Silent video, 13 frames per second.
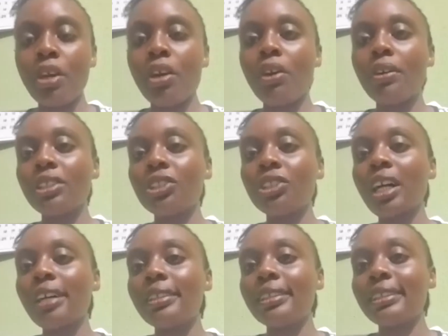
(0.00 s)
Or the
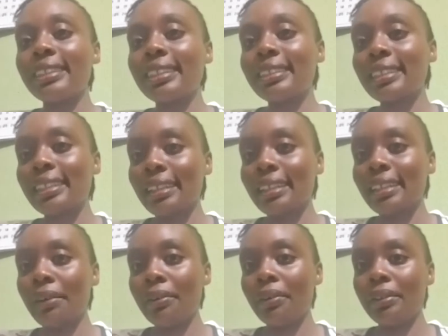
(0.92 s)
child is sitting down
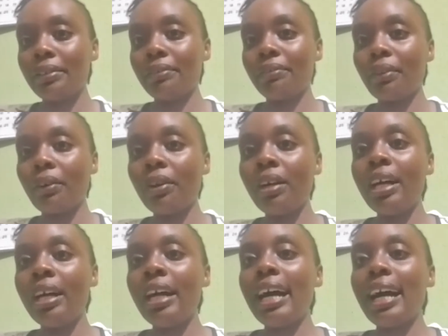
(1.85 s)
on the floor
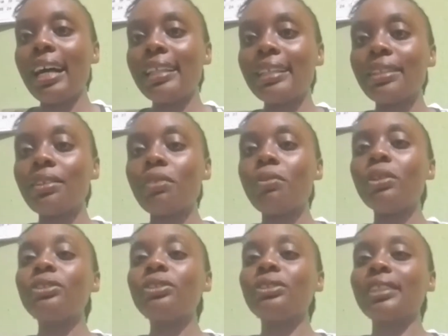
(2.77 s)
and
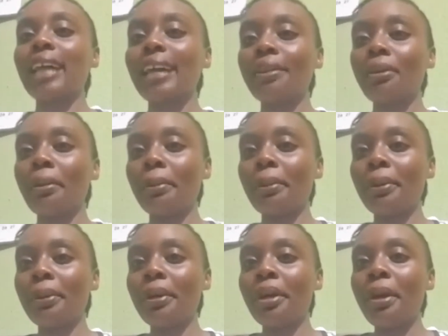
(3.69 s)
wants to stand up,
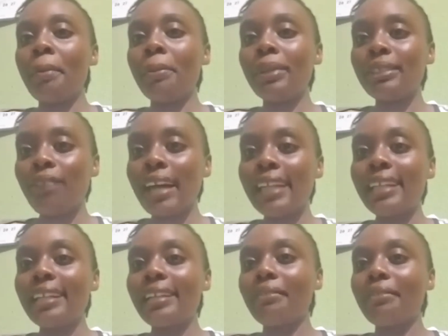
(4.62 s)
but finding
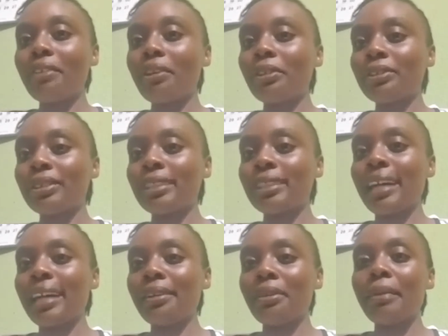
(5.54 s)
it difficult to stand
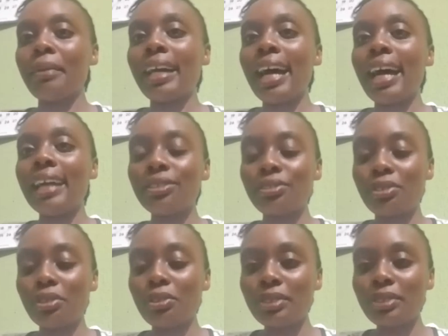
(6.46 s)
up and has to
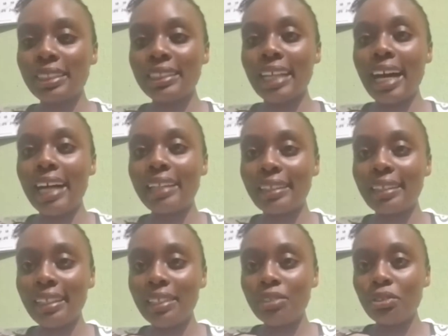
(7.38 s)
use his hand
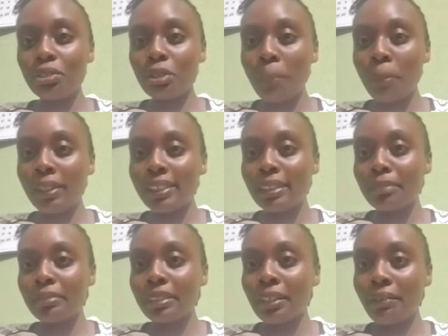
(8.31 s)
to support
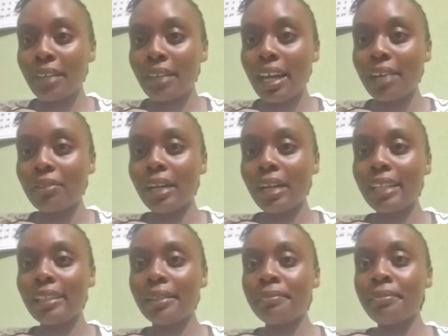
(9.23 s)
himself gradually